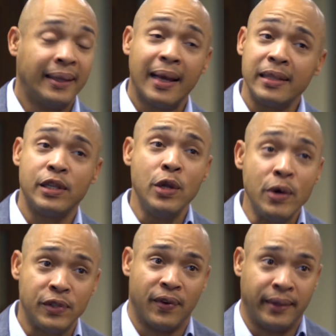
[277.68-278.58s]
And that is
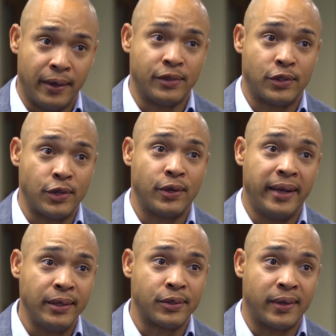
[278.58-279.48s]
huge for the
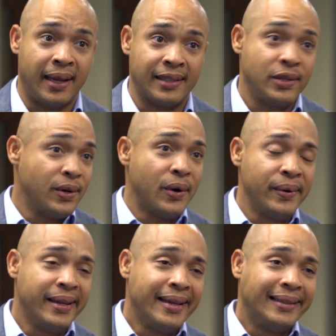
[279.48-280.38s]
construction industry. As you
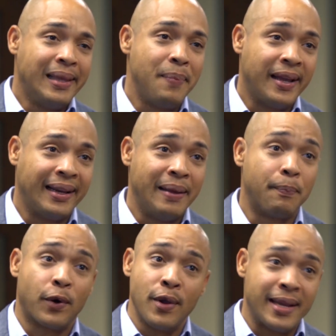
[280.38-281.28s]
know, typically in
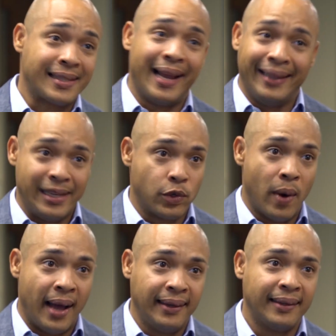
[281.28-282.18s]
projects like this
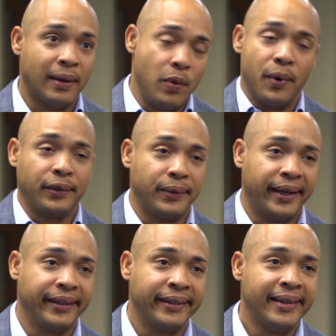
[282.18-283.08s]
one that we work
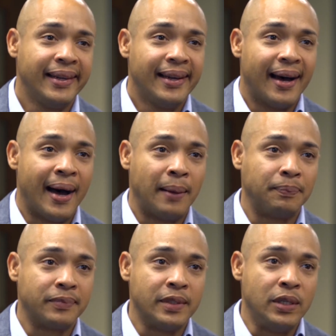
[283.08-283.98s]
together,
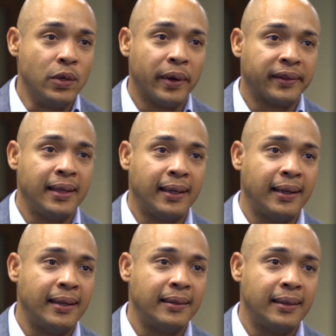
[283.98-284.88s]
you are
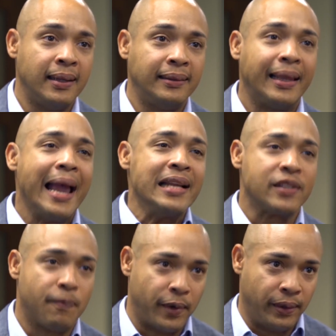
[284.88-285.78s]
thinking in
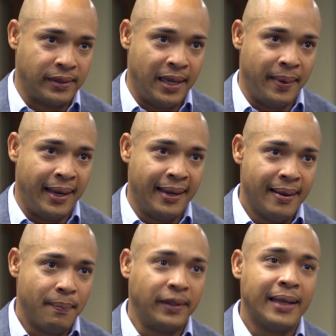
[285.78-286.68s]
days of productivity.
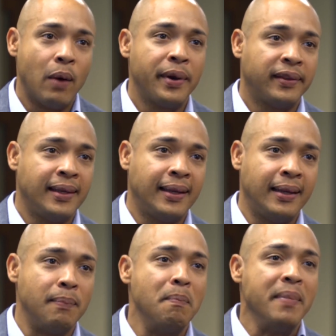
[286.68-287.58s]
But now we are
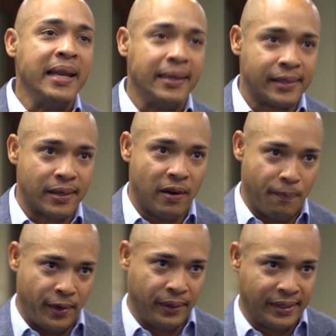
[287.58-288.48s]
thinking in minutes
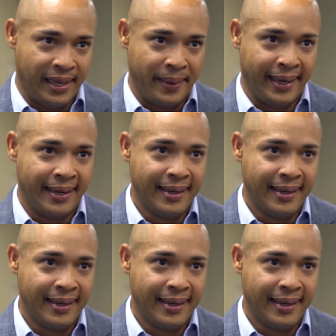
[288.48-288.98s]
of productivity.